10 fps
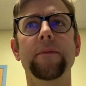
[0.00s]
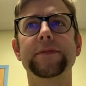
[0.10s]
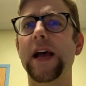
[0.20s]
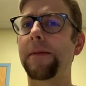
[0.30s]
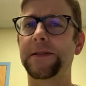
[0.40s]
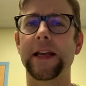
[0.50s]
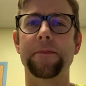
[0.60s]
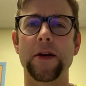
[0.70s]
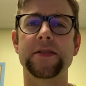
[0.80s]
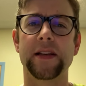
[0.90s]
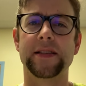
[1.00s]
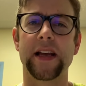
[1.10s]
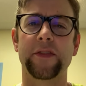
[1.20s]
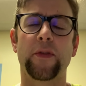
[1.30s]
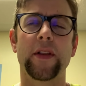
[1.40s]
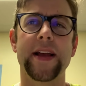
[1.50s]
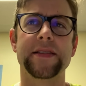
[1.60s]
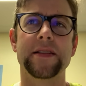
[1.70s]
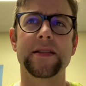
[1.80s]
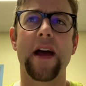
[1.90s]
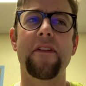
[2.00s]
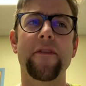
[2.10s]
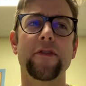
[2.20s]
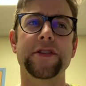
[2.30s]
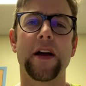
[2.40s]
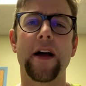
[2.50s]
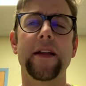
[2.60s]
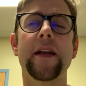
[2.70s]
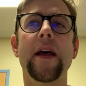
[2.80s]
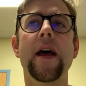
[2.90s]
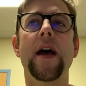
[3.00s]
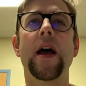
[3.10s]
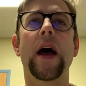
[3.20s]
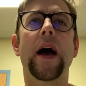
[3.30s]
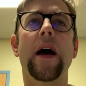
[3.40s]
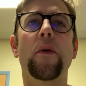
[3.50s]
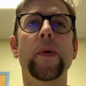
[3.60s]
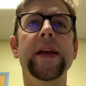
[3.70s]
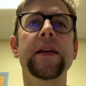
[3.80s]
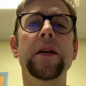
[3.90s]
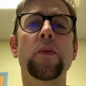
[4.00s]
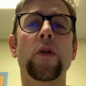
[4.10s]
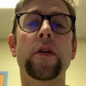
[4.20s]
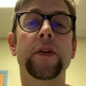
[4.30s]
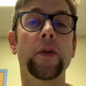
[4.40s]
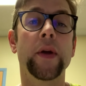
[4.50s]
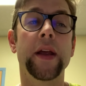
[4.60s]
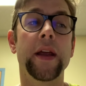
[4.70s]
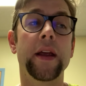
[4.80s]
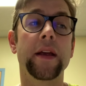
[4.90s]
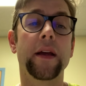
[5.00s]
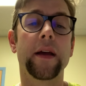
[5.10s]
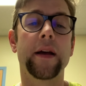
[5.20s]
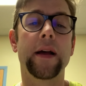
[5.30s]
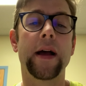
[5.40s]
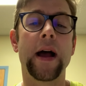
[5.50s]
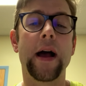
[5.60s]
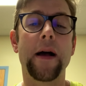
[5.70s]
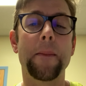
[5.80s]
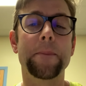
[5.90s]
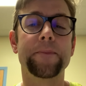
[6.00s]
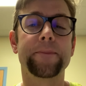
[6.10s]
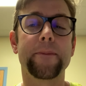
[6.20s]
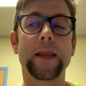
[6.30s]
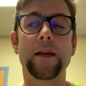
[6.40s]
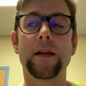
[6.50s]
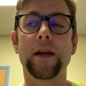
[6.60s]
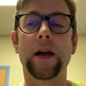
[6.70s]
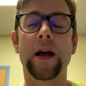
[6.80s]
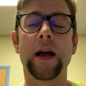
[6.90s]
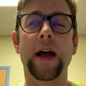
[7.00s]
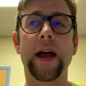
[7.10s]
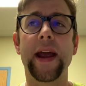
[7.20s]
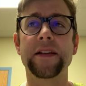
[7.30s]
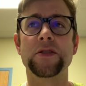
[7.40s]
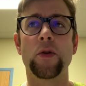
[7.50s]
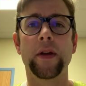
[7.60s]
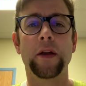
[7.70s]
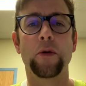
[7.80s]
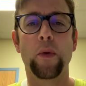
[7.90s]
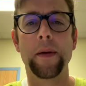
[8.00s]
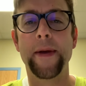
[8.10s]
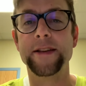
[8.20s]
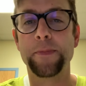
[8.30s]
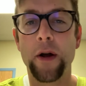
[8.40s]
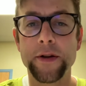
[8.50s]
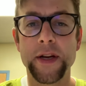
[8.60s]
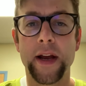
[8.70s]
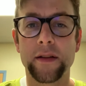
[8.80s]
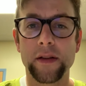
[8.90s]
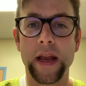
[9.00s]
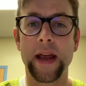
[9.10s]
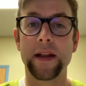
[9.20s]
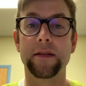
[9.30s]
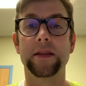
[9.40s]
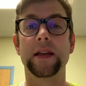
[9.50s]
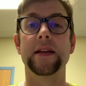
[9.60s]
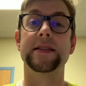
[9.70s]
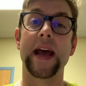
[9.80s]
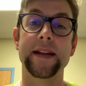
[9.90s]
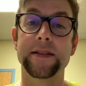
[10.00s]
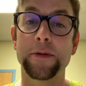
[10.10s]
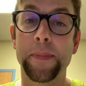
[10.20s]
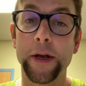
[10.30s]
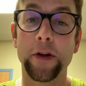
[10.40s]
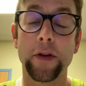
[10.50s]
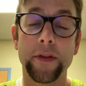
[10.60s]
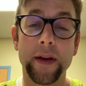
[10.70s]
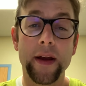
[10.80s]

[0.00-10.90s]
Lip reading: top 10 most successful lessons I've ever taught. We were doing a hands-on inquiry-based project, and kids had to build,